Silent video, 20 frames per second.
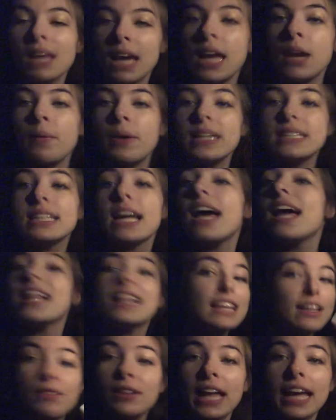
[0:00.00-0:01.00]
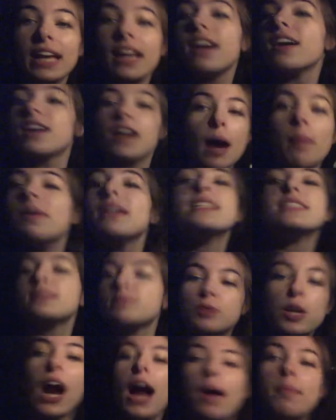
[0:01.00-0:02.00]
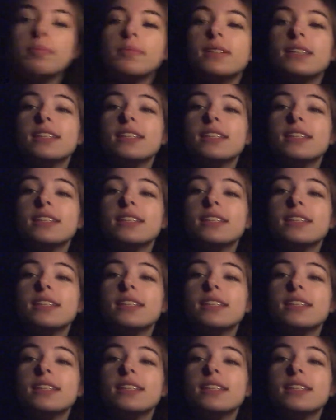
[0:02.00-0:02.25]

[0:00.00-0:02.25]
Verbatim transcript: Anyways, leave a like, comment, subscribe.